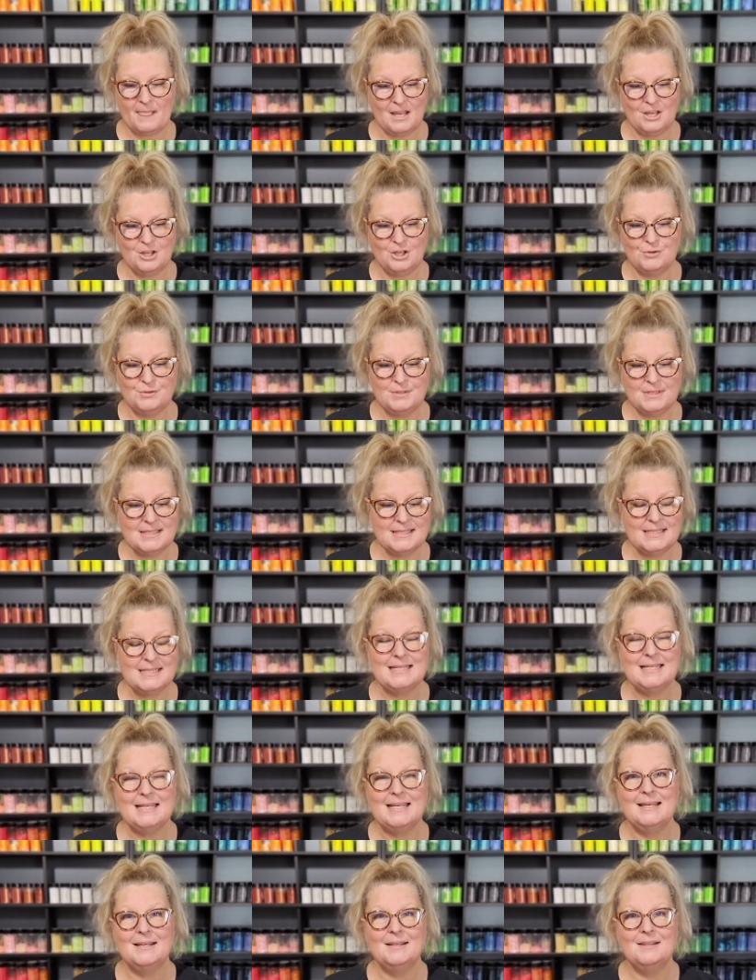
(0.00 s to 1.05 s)
You did see
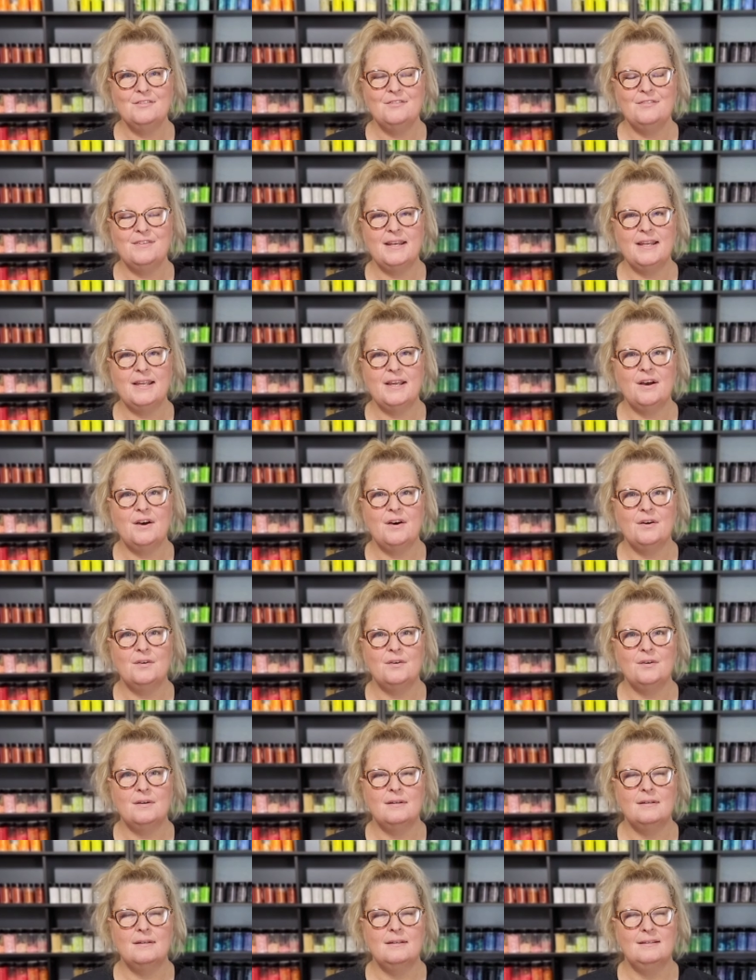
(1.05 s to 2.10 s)
in the
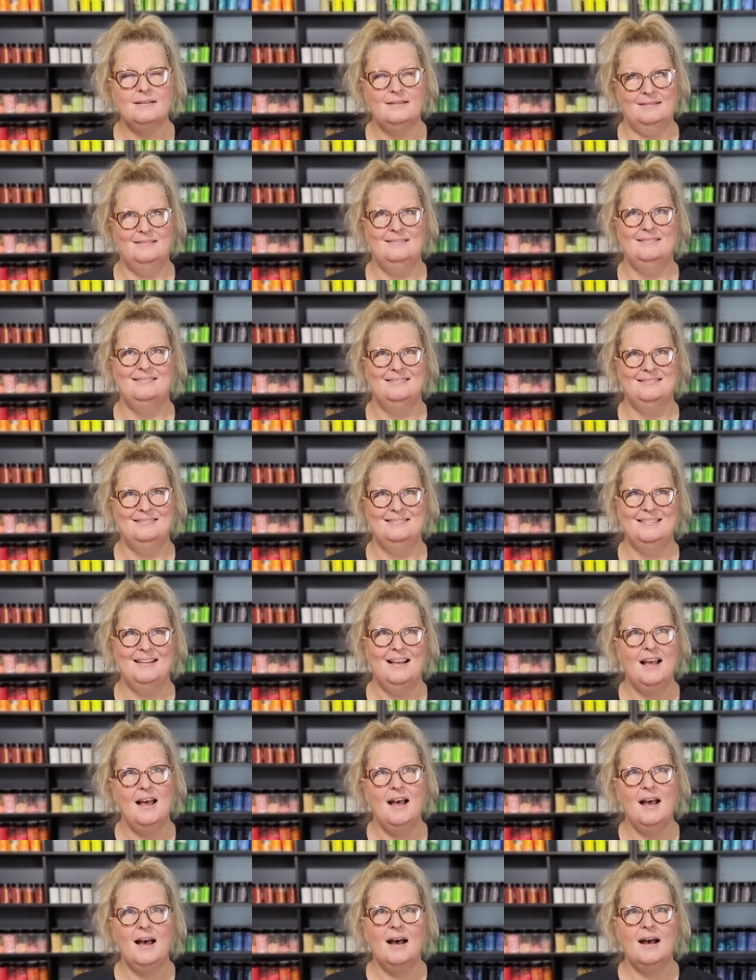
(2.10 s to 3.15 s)
video
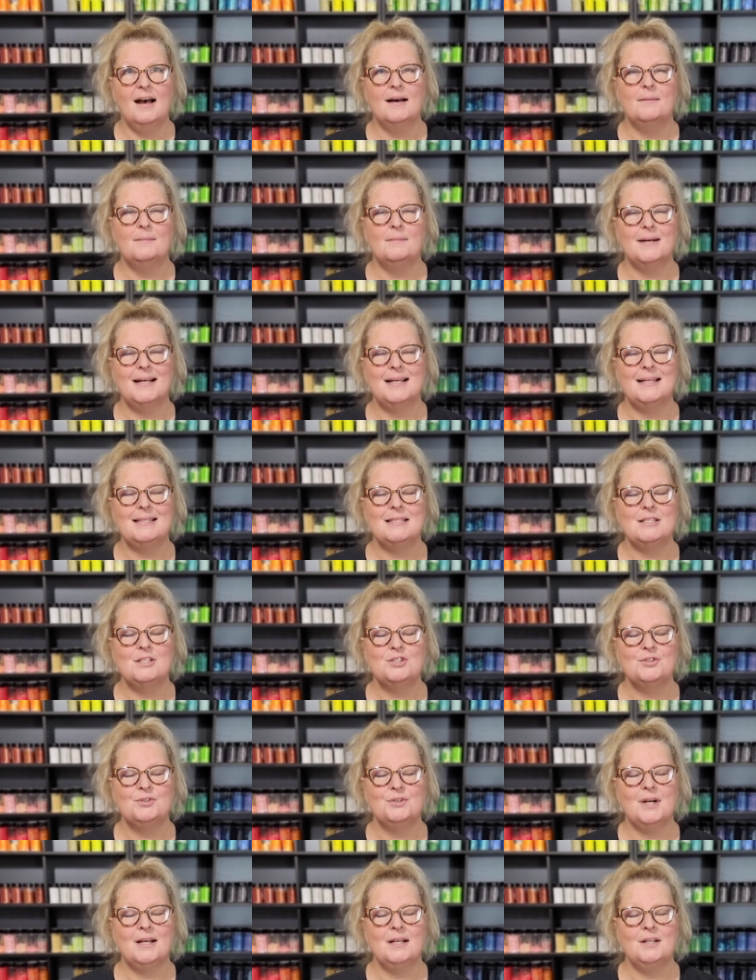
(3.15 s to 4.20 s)
my
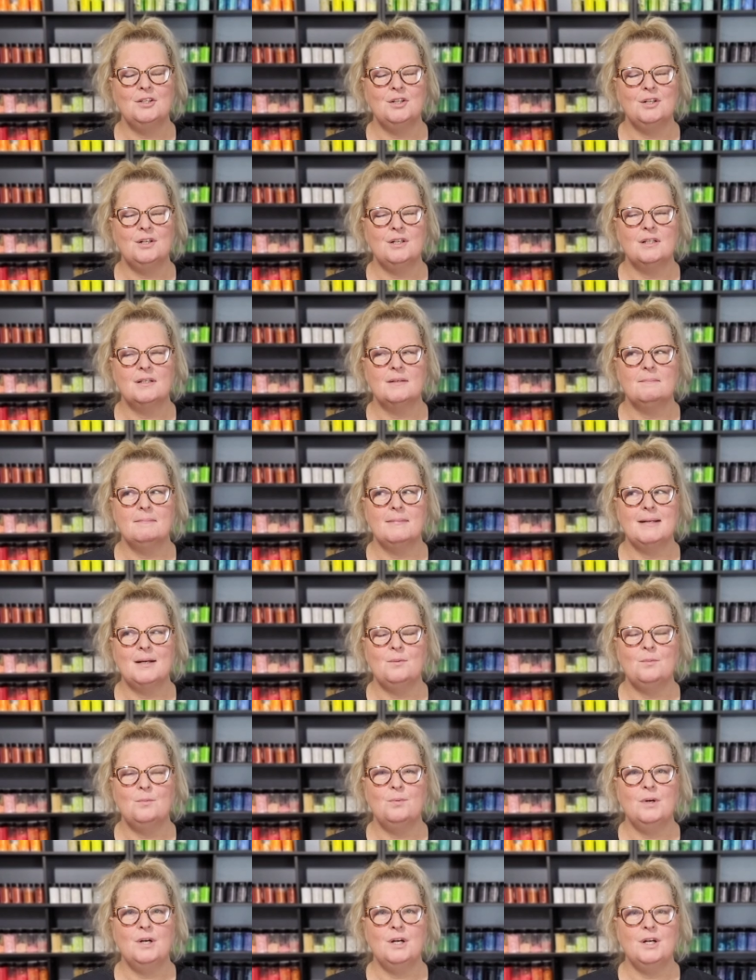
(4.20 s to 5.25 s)
struggle, my
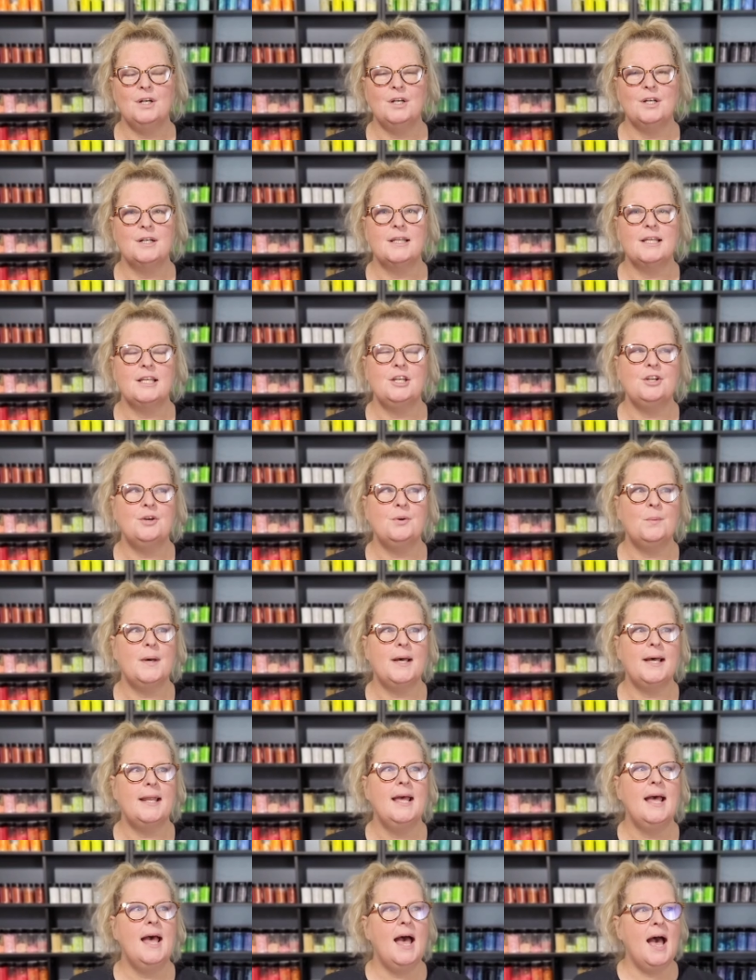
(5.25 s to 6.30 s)
word. You know what?